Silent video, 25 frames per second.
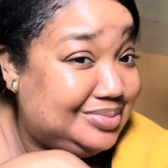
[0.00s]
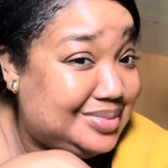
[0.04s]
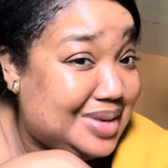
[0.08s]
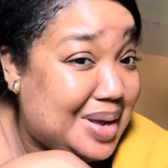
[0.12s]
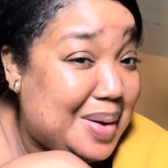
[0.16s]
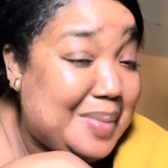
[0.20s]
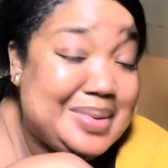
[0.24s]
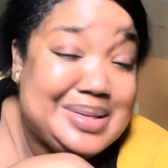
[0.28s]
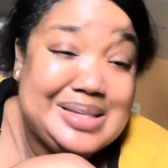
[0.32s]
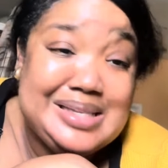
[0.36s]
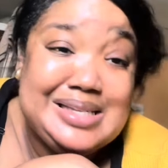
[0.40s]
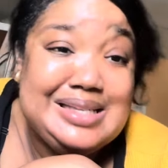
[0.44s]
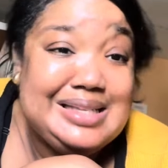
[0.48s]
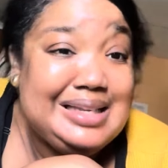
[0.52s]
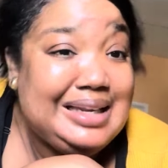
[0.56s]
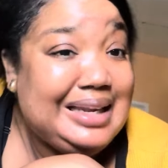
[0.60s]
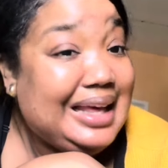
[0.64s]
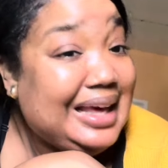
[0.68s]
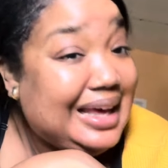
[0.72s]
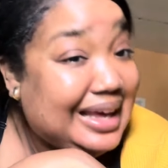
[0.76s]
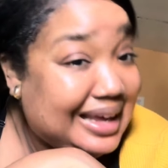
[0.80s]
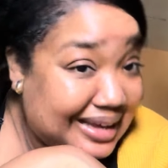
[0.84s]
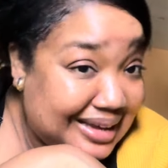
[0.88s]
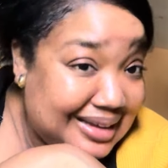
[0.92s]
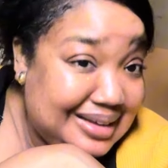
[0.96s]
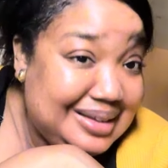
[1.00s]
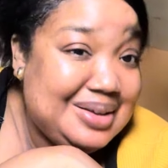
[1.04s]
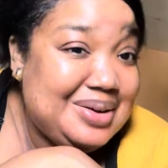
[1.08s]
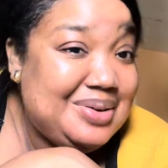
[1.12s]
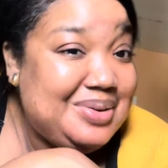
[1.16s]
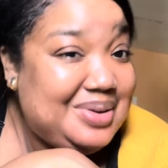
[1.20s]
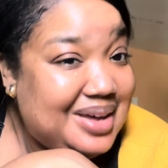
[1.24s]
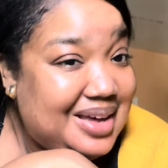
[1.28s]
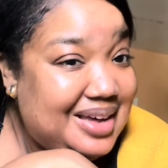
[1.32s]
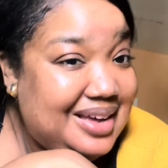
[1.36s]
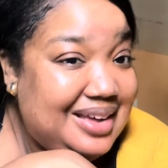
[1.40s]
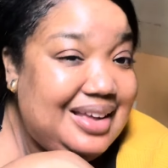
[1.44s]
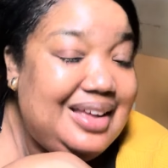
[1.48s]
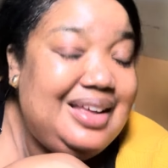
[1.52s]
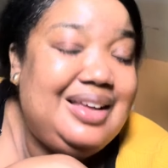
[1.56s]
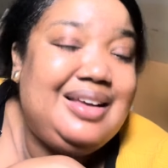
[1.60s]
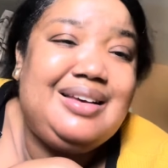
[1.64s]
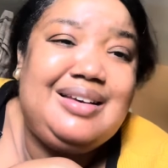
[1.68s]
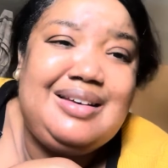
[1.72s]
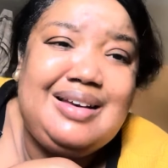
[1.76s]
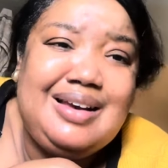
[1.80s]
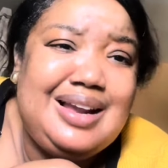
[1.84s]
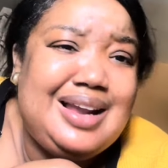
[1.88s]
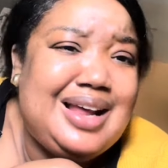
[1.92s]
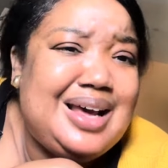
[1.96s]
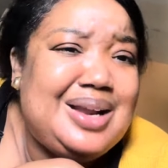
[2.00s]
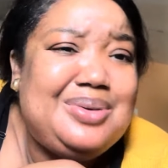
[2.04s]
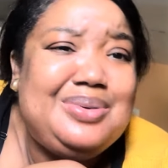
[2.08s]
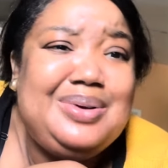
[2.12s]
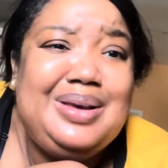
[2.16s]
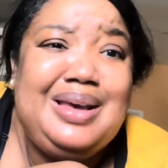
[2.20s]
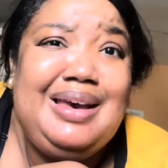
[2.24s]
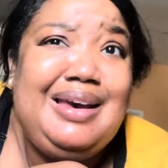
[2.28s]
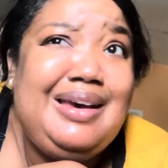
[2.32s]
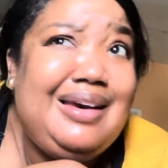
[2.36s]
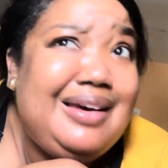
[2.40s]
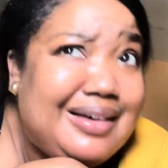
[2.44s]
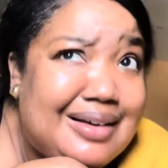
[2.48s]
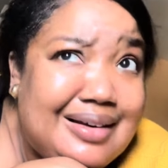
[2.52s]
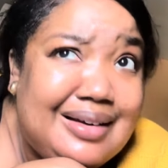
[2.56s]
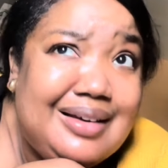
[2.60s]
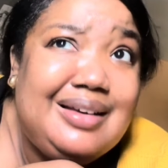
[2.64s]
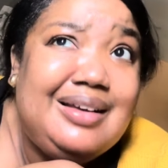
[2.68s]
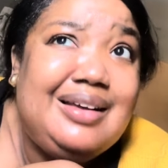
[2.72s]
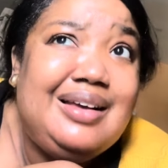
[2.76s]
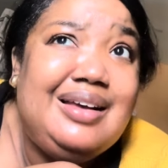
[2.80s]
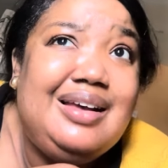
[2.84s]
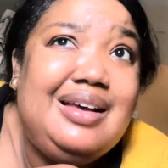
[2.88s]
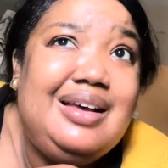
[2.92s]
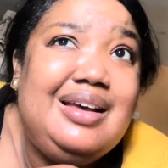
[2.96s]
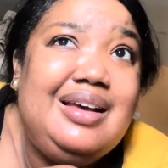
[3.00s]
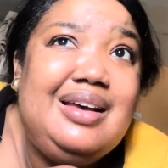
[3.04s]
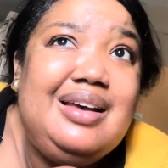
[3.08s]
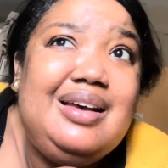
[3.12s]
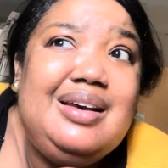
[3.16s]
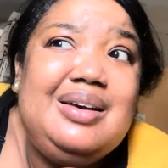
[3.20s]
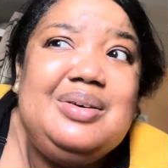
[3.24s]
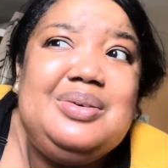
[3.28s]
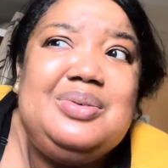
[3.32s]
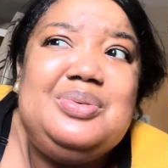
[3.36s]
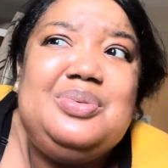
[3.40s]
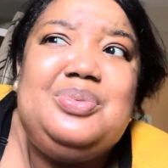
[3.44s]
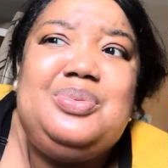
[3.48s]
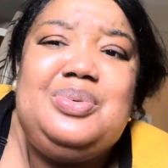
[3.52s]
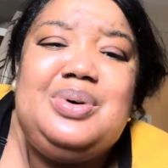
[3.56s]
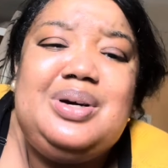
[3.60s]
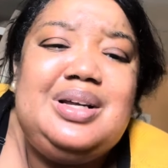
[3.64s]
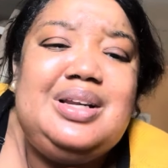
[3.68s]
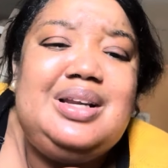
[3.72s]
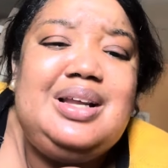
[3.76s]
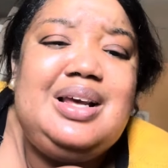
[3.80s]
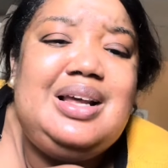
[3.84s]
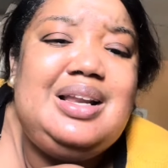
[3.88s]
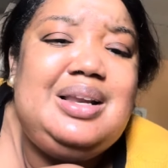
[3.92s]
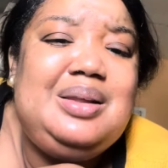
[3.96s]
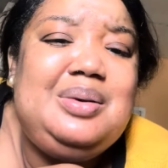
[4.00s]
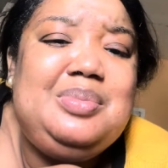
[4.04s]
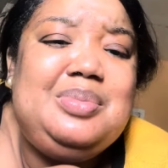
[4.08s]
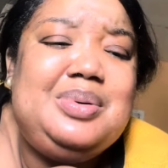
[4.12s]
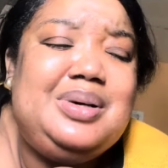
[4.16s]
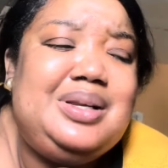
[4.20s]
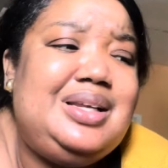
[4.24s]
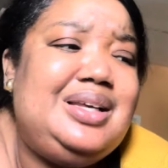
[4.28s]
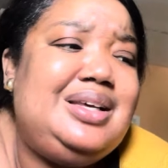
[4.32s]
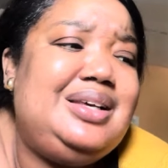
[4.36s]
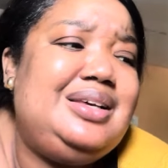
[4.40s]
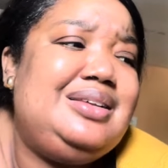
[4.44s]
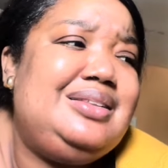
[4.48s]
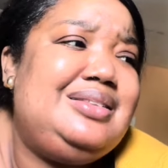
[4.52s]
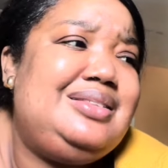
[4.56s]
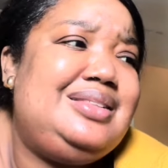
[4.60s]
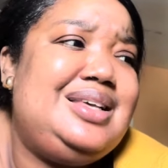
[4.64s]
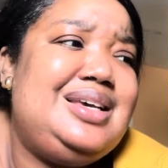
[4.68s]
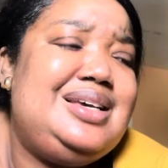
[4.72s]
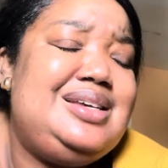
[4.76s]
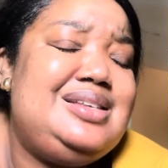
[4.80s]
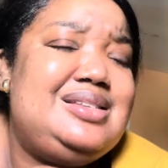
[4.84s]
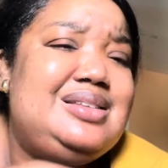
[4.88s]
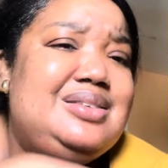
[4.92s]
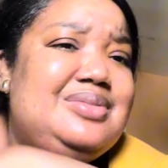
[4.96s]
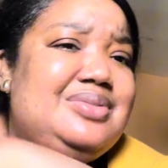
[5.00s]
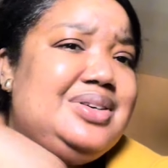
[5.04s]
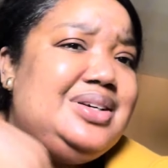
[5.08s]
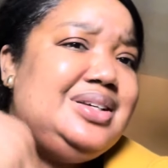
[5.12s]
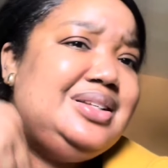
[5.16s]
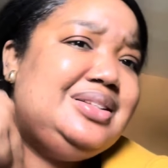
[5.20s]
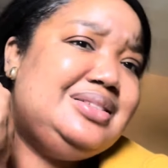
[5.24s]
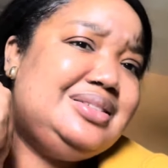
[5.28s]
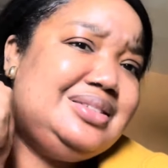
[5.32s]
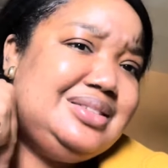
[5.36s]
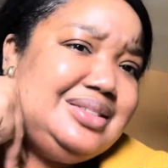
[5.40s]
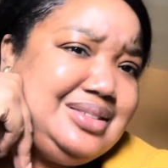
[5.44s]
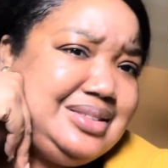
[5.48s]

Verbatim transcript: I'm a slay, okay? and I don't care what anybody thinks of it.